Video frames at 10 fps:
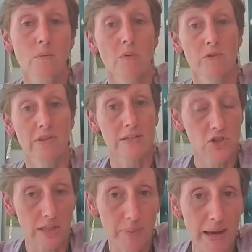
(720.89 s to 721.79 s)
whether that's
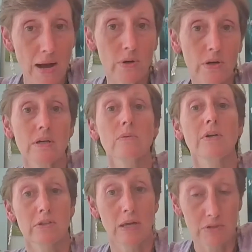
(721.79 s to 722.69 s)
Shelley Power,
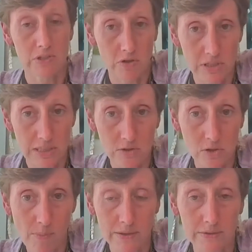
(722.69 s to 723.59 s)
whether that was Christine Stowe
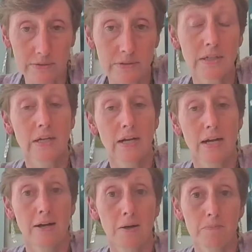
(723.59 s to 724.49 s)
Martin,
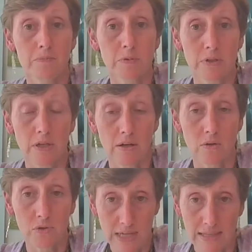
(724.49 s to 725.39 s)

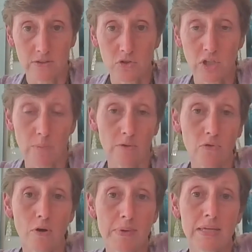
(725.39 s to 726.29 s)
who sat in this chair
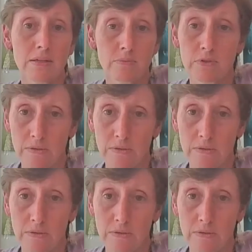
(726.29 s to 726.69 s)
before me,